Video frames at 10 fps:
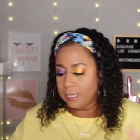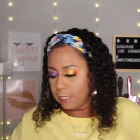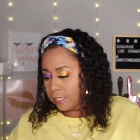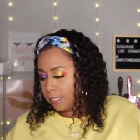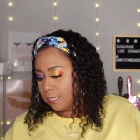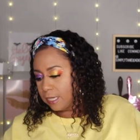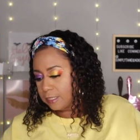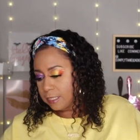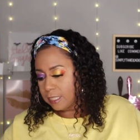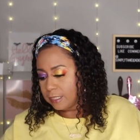And again,
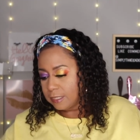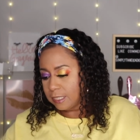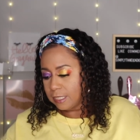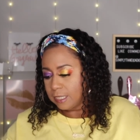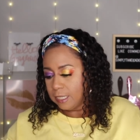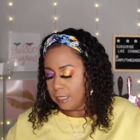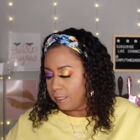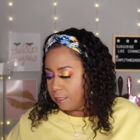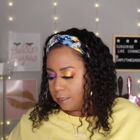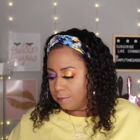guys, like I said,
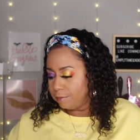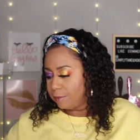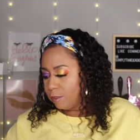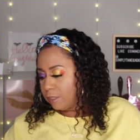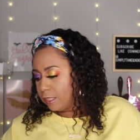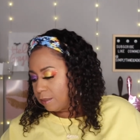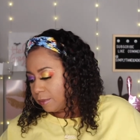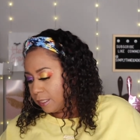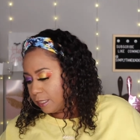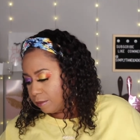um, no need to
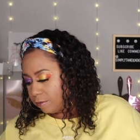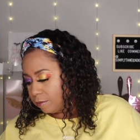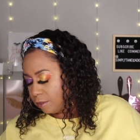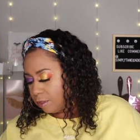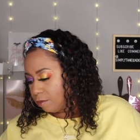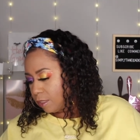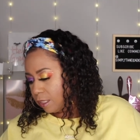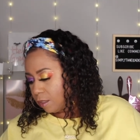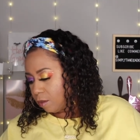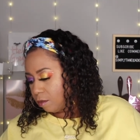be, you know,
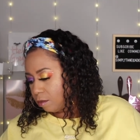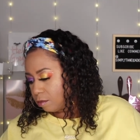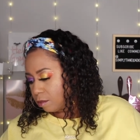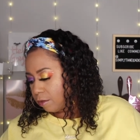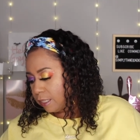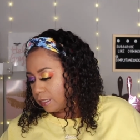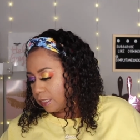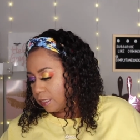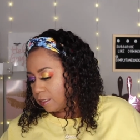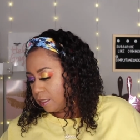getting all
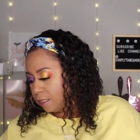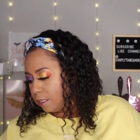crazy and